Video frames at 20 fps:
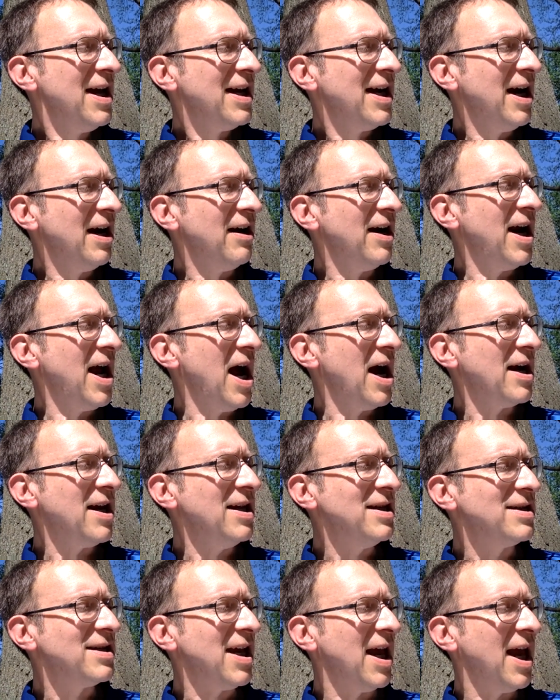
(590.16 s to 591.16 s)

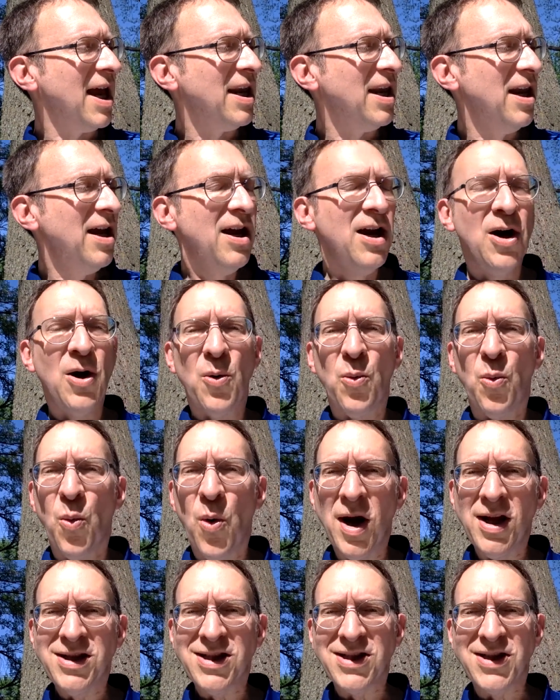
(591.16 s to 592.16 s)
Gariaki said,
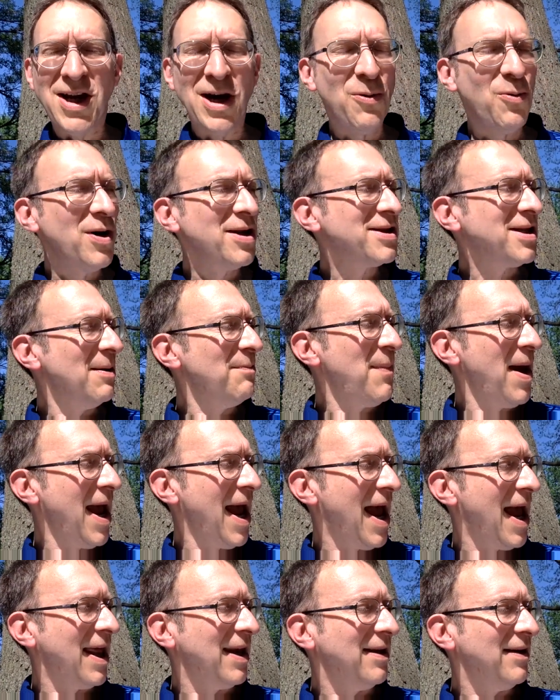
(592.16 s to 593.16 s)
Once there was a
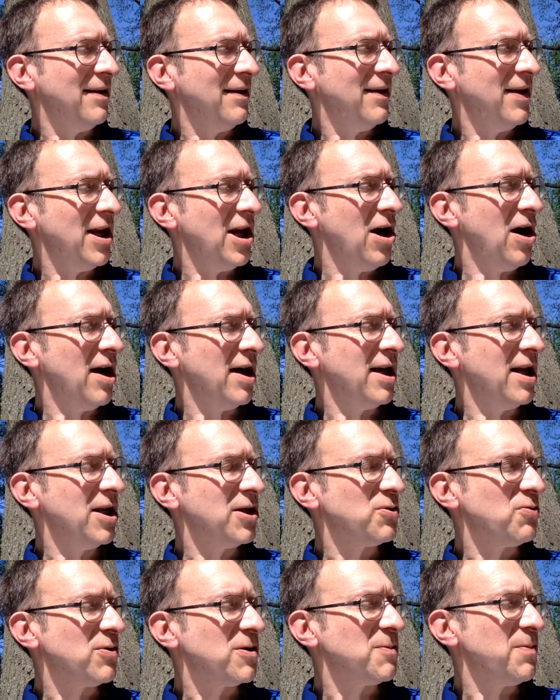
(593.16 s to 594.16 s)
man. The
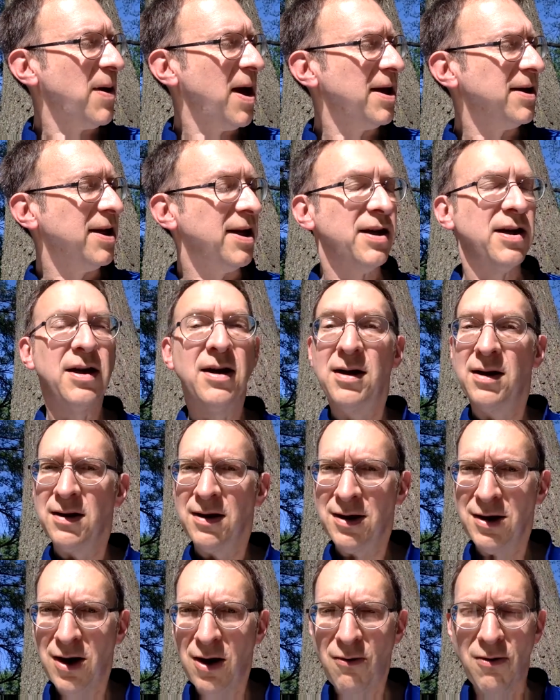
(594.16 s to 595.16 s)
audience responded,
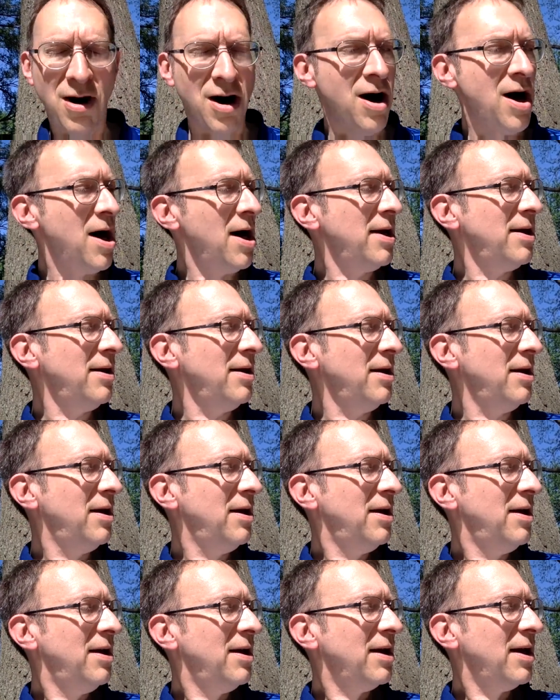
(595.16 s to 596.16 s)
Go on.
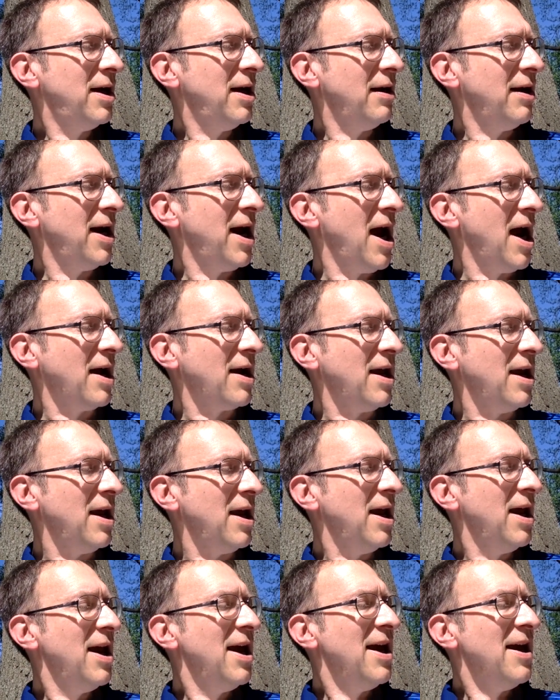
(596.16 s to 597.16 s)
Gariaki,
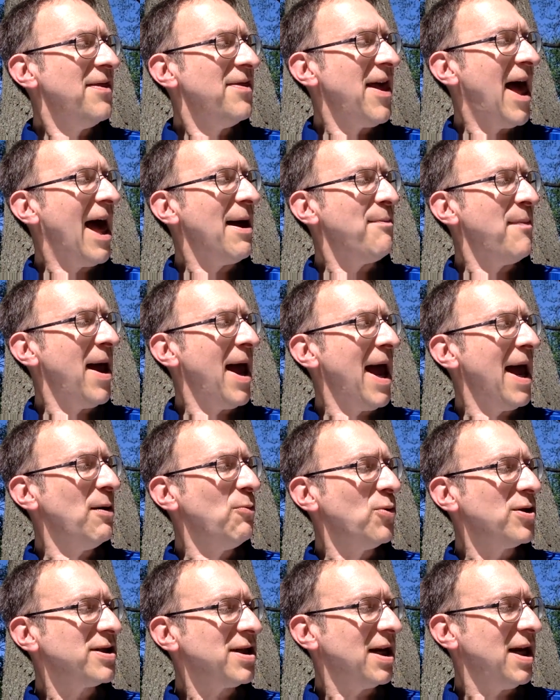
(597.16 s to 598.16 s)
That
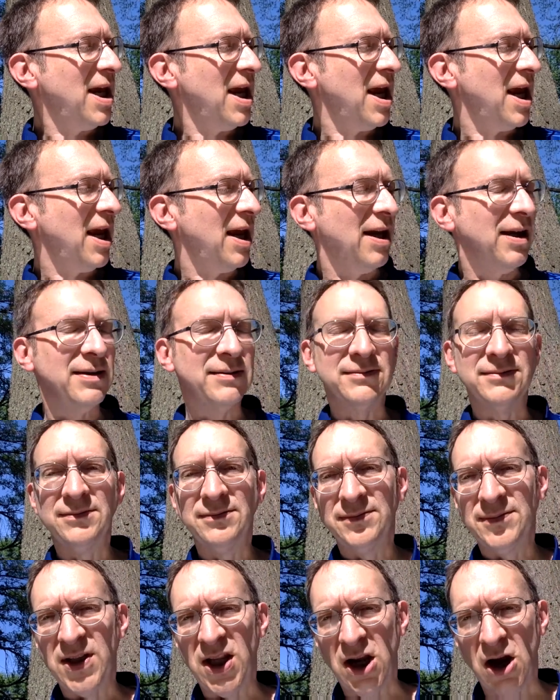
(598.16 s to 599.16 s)
man was a king.
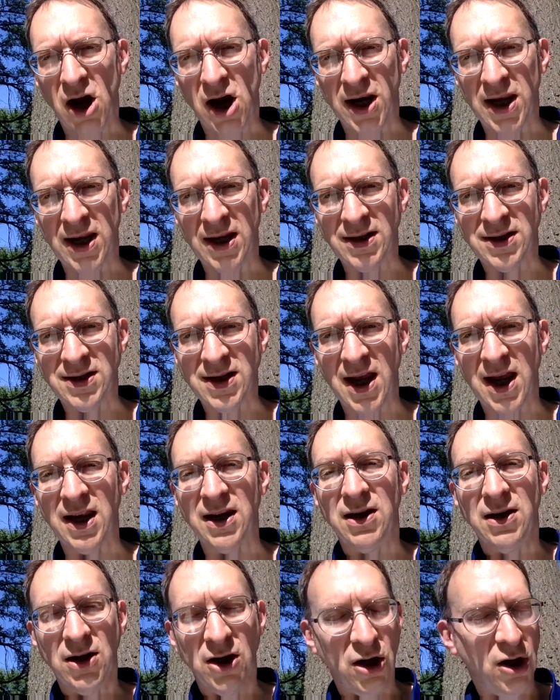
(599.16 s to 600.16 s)
The audience said,
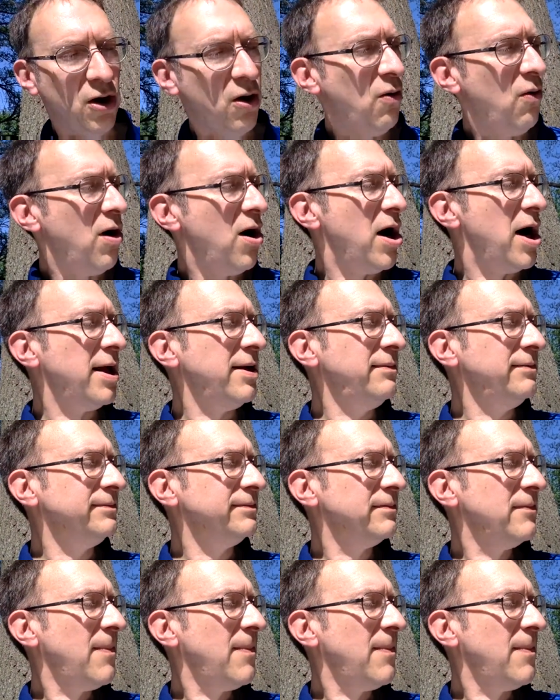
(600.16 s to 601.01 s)
Go on.